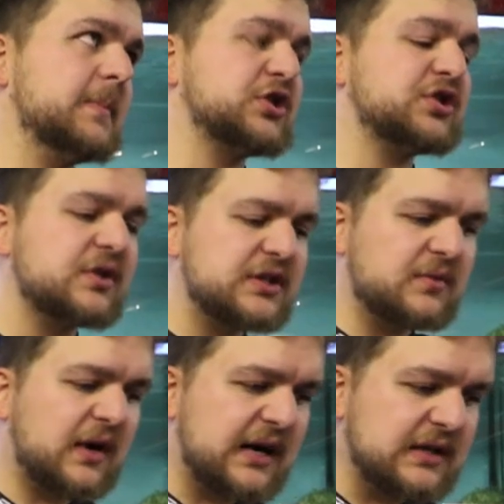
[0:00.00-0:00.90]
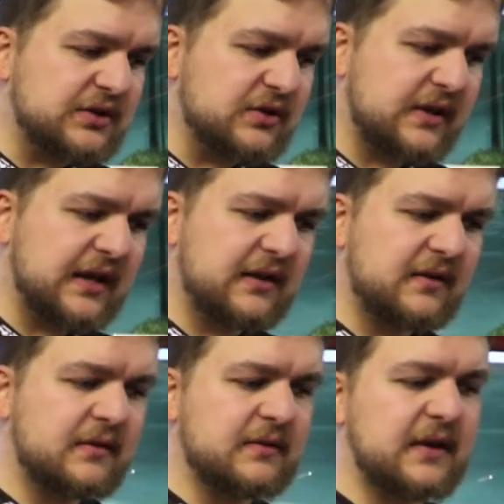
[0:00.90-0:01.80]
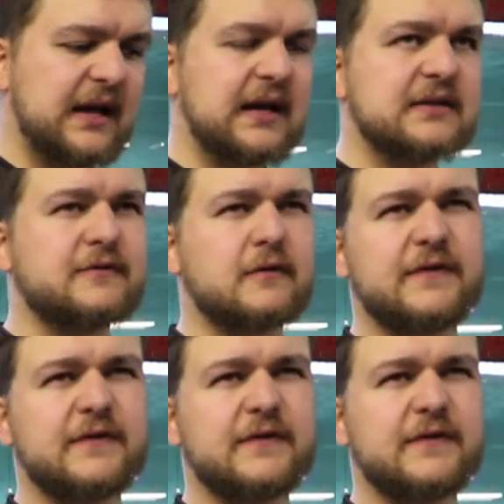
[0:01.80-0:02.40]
Maturity wise, you're looking at, for